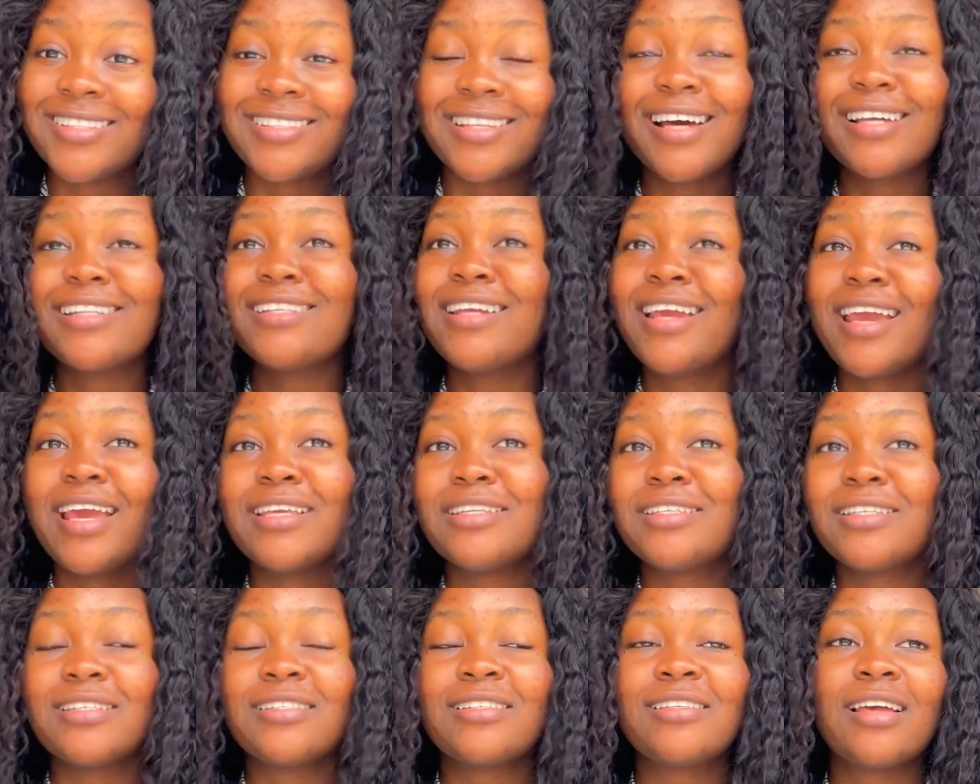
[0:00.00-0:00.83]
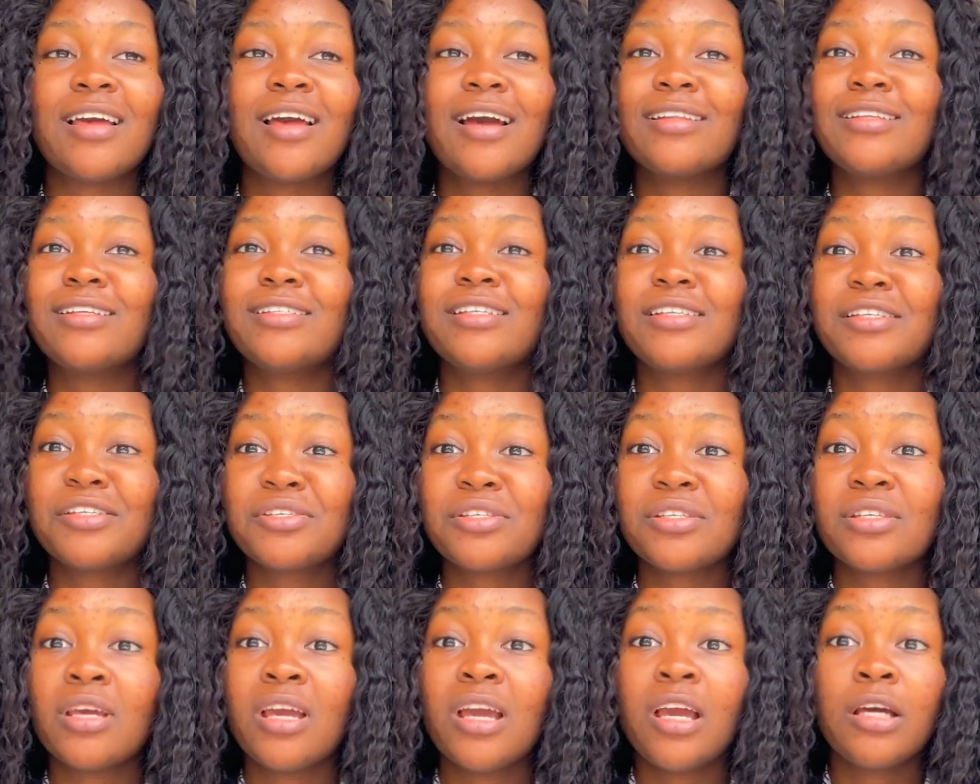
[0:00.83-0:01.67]
a nanny agency, an
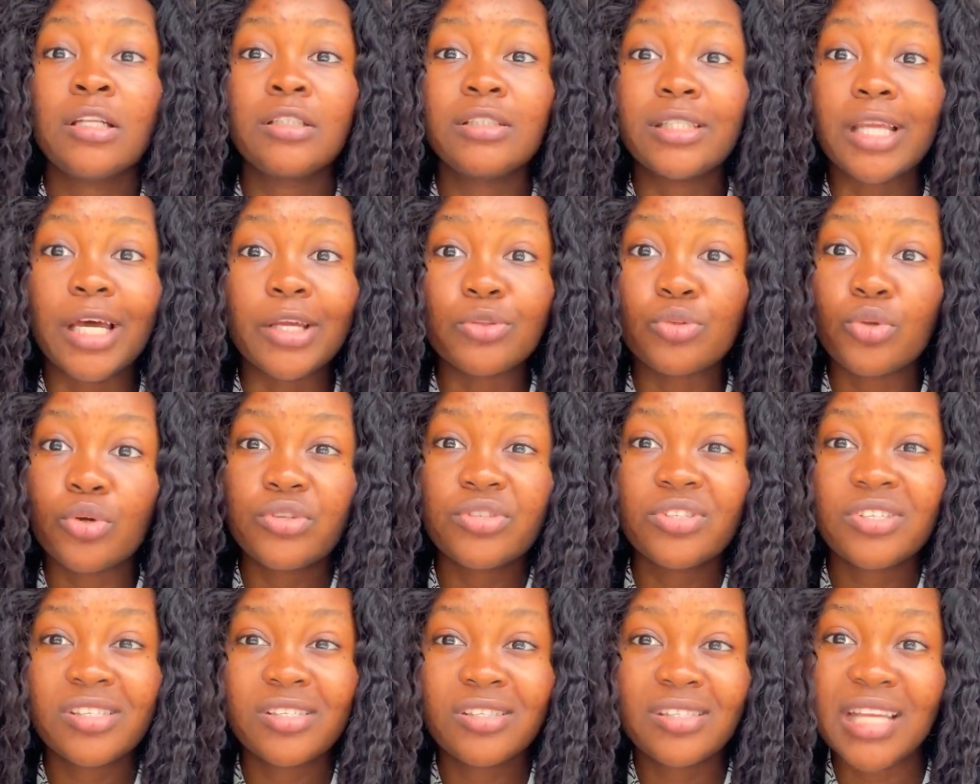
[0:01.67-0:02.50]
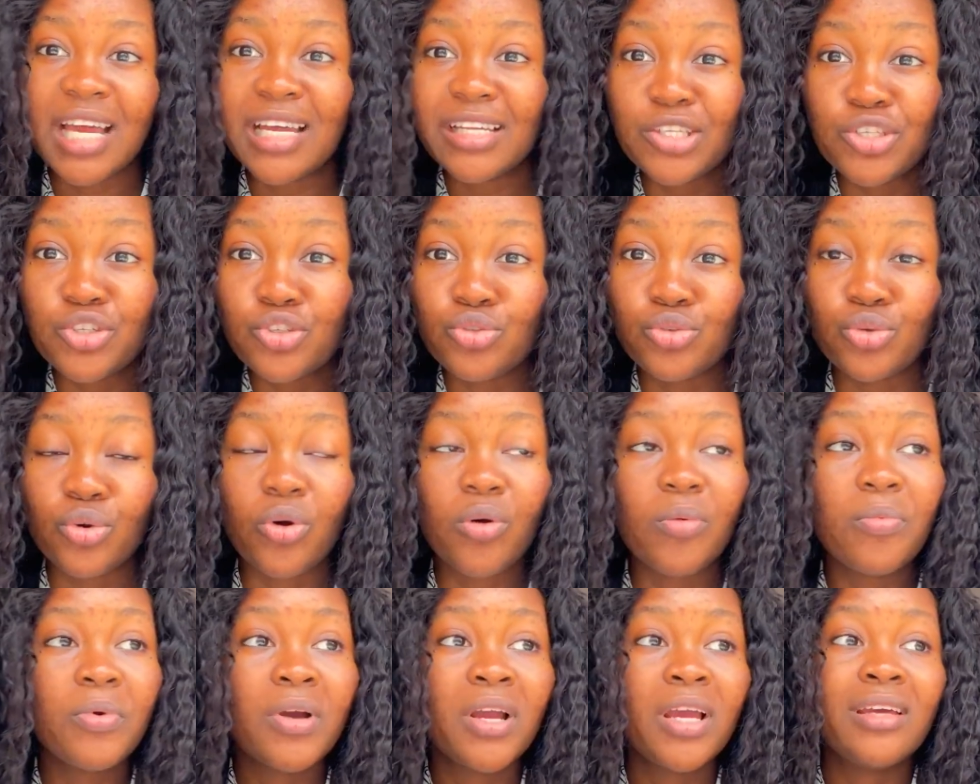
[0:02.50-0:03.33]
agency that does this nanny
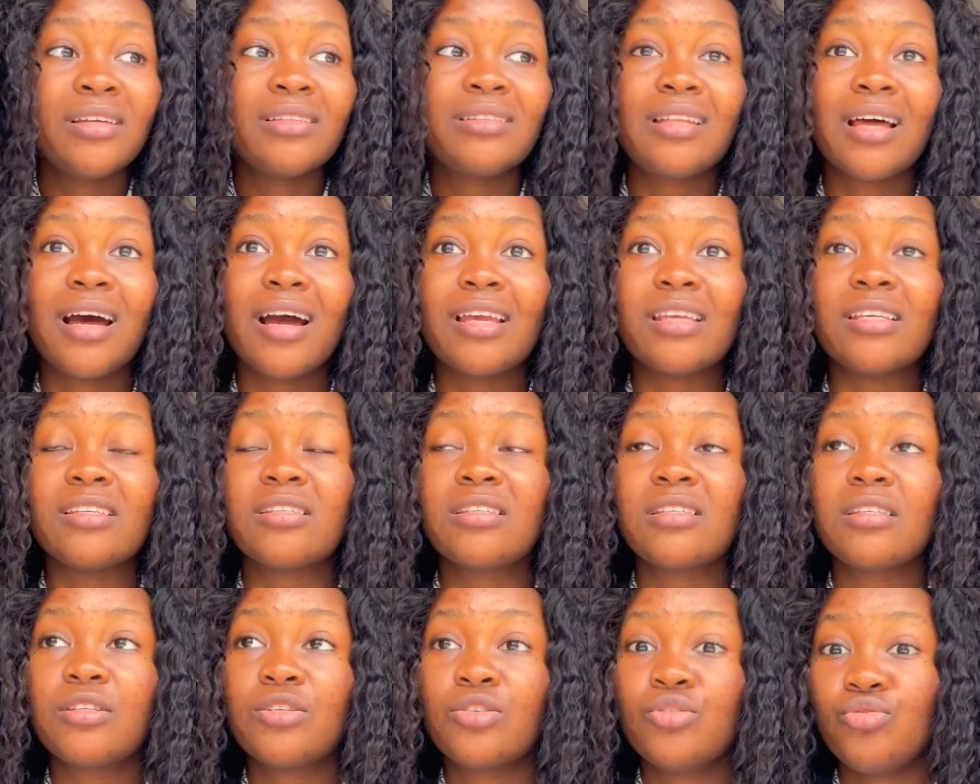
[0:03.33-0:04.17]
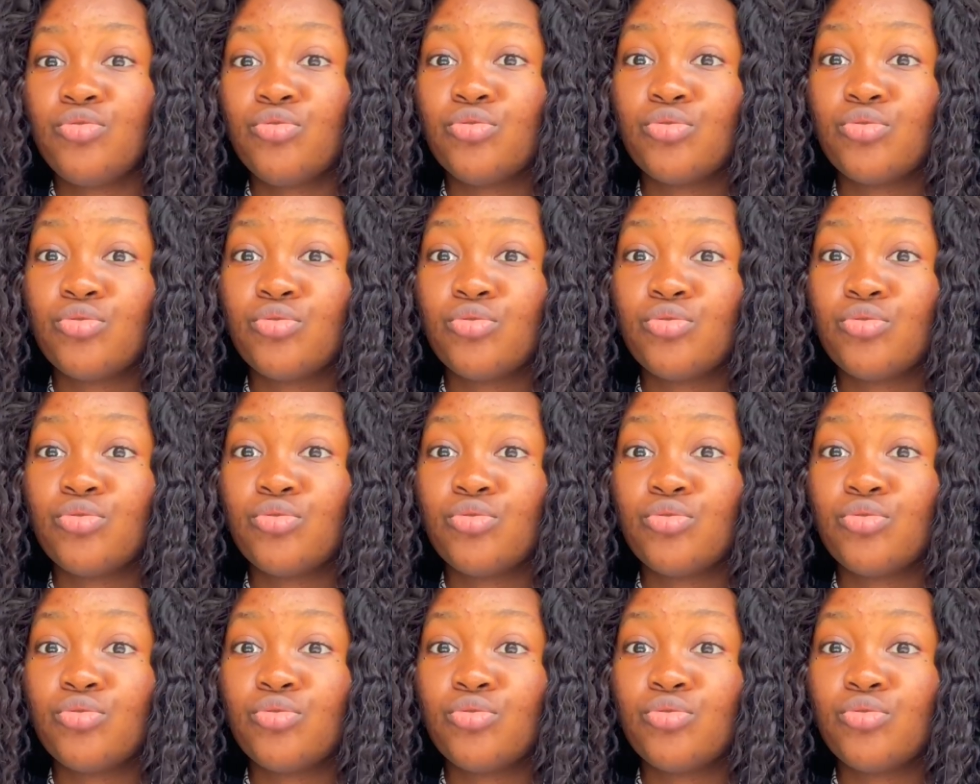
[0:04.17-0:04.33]
job, that is,